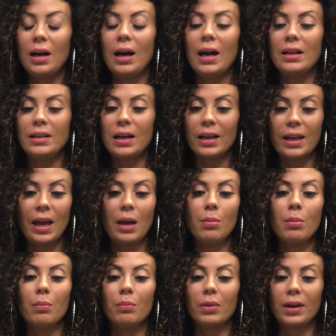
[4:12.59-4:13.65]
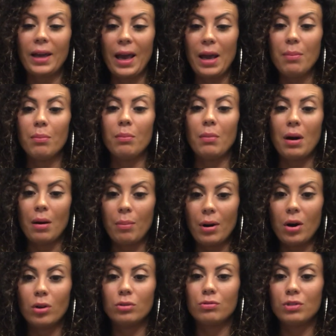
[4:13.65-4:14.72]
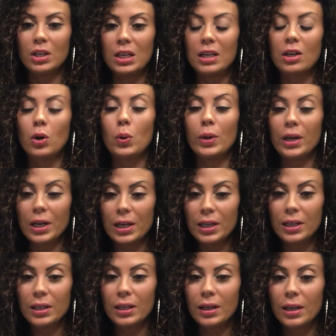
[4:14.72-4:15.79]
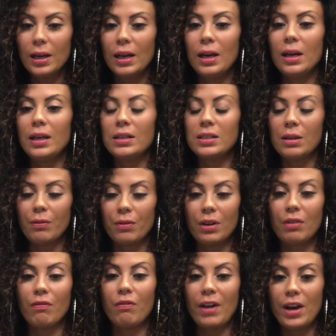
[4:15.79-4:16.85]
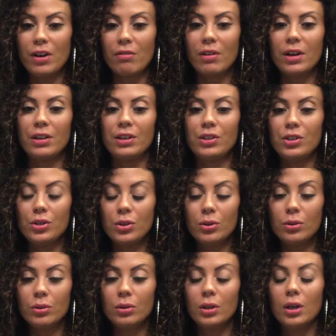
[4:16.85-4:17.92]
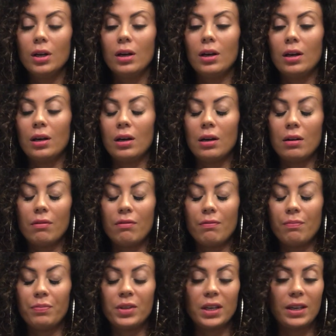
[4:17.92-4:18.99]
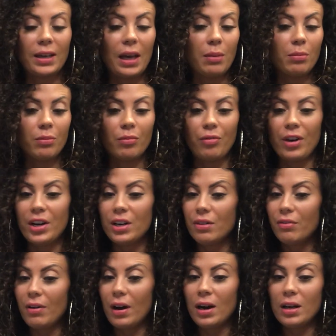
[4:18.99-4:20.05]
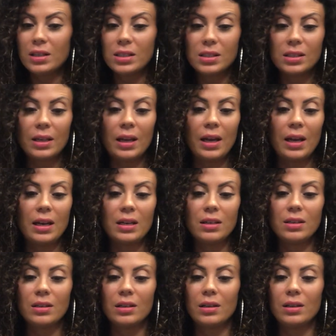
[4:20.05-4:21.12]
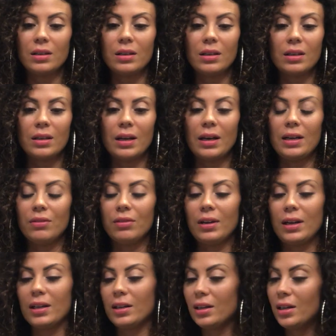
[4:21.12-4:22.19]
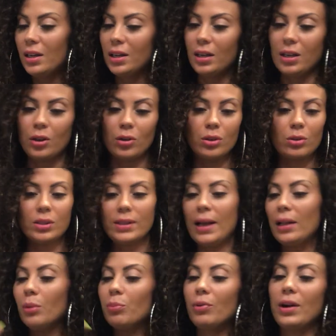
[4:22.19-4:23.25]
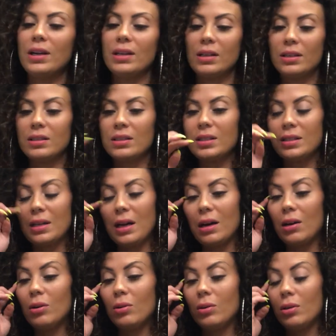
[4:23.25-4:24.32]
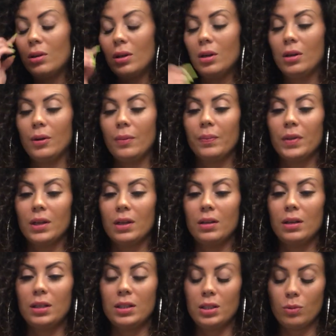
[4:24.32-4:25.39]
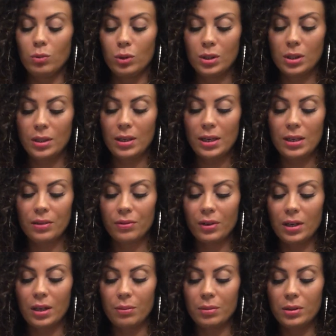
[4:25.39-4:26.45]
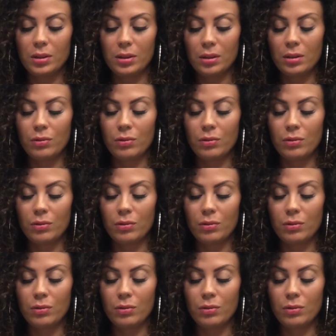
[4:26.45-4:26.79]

and that came about really quickly. It's something very, very new. It came very fast and it kind of like, you're celebrating this now. Let's see, what's the Nine of Cups here